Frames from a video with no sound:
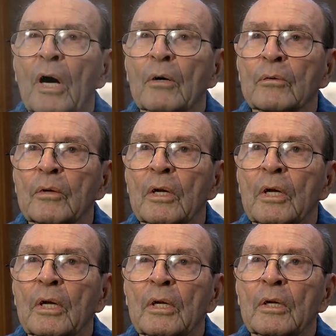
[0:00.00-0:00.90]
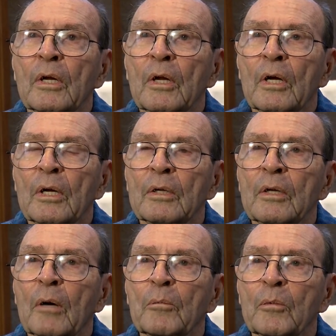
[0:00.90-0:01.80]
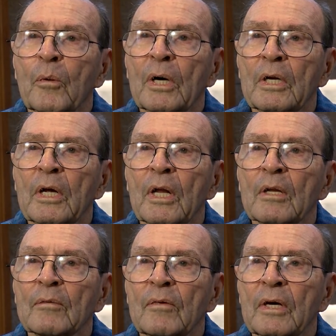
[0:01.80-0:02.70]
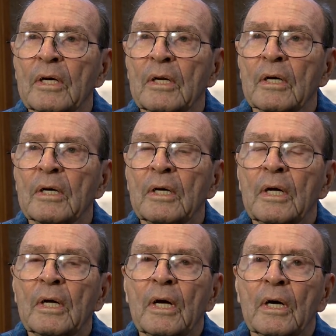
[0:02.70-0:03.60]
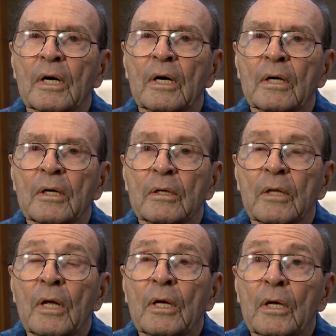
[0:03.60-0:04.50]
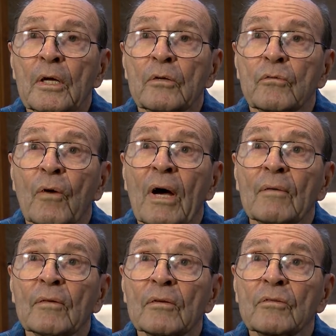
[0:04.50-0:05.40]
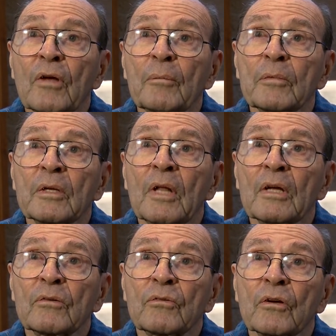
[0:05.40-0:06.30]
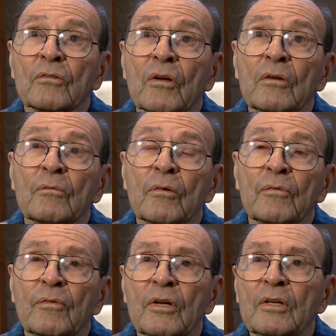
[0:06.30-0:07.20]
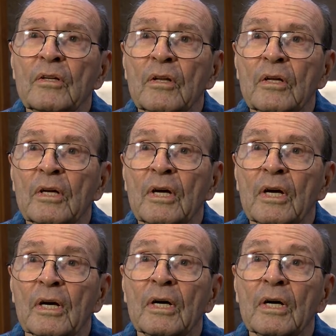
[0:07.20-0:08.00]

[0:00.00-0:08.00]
out uh, number one elevator. Uh, it, it something like 600 feet in the air.